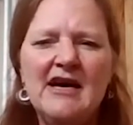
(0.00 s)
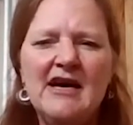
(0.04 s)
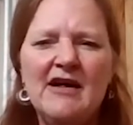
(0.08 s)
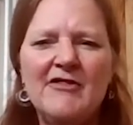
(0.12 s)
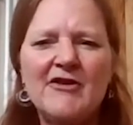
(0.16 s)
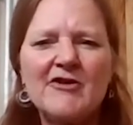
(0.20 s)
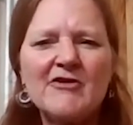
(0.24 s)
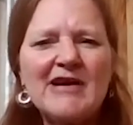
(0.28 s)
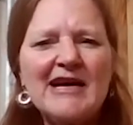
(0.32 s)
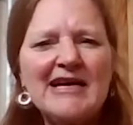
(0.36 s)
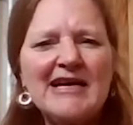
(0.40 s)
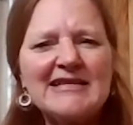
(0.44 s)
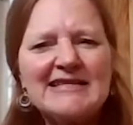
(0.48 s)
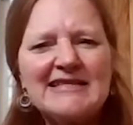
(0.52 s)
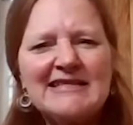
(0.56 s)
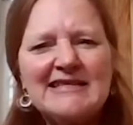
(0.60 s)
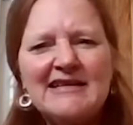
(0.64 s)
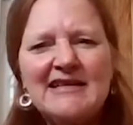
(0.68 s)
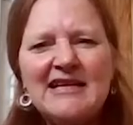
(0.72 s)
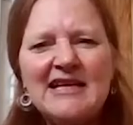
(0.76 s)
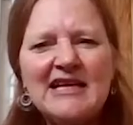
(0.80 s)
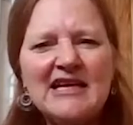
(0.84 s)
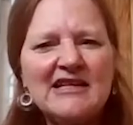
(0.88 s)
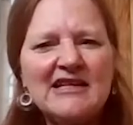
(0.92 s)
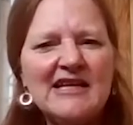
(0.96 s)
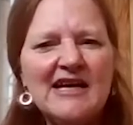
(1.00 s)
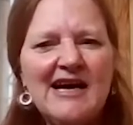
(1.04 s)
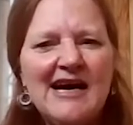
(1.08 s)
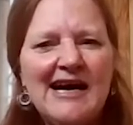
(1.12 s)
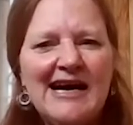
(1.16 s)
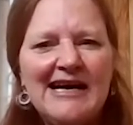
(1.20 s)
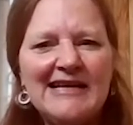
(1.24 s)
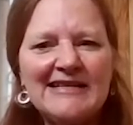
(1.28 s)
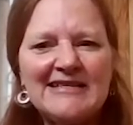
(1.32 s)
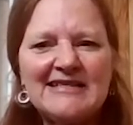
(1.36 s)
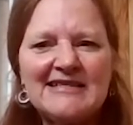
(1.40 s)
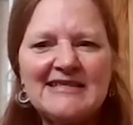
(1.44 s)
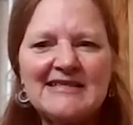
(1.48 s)
they're not sitting in the
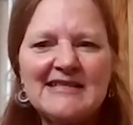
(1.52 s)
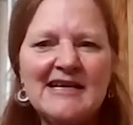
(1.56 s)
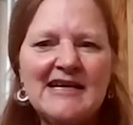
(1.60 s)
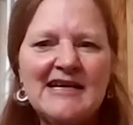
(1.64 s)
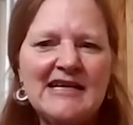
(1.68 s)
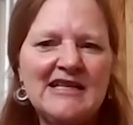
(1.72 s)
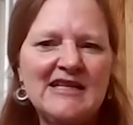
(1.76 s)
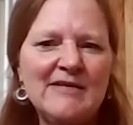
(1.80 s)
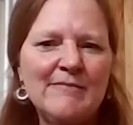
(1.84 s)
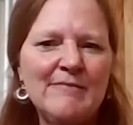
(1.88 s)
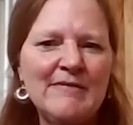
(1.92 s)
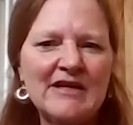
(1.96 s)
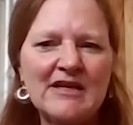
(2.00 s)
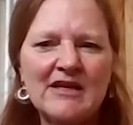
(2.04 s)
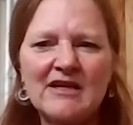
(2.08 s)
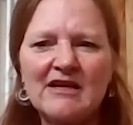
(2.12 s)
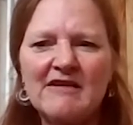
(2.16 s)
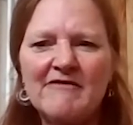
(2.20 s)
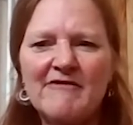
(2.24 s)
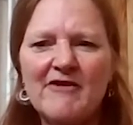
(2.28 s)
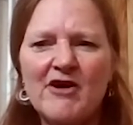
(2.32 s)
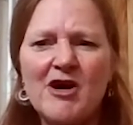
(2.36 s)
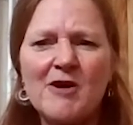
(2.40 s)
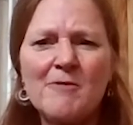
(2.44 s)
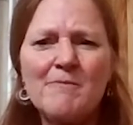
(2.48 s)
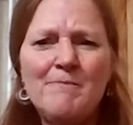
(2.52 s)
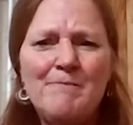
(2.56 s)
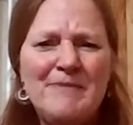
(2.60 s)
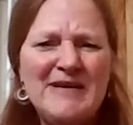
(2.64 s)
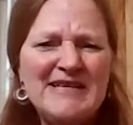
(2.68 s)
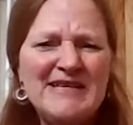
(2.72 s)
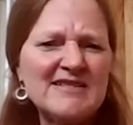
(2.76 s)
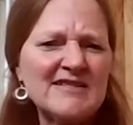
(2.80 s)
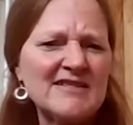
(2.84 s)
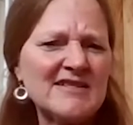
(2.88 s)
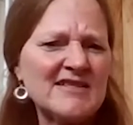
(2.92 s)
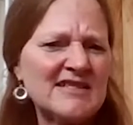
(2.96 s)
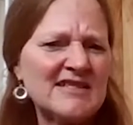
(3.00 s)
hot sun in the middle of our
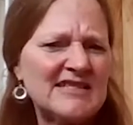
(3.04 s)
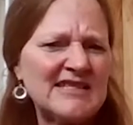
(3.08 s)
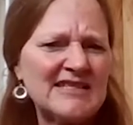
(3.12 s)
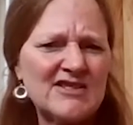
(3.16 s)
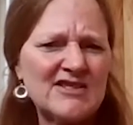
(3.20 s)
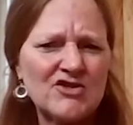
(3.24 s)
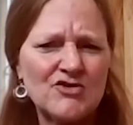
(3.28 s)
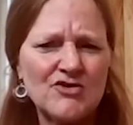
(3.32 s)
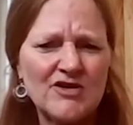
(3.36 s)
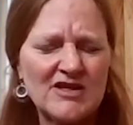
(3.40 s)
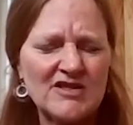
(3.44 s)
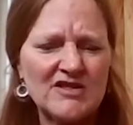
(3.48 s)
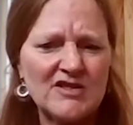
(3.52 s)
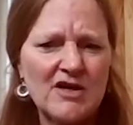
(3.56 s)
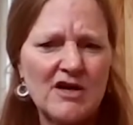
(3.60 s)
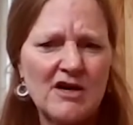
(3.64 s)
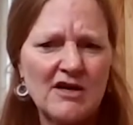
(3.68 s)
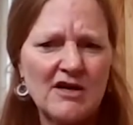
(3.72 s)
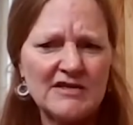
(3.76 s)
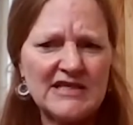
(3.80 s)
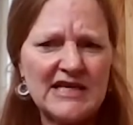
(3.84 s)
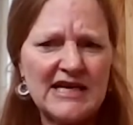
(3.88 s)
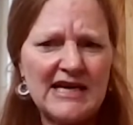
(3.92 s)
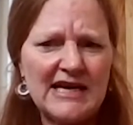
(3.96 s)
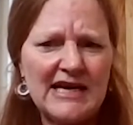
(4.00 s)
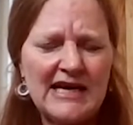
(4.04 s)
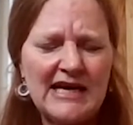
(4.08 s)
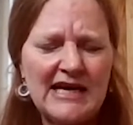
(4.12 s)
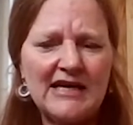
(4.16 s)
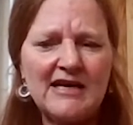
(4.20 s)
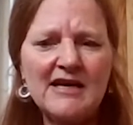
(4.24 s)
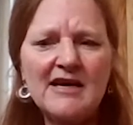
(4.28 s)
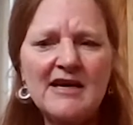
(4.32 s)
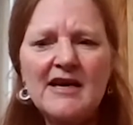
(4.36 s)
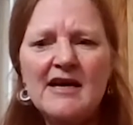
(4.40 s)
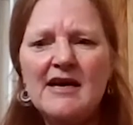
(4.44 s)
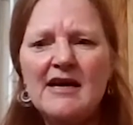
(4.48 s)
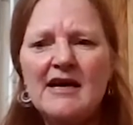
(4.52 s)
business districts all day.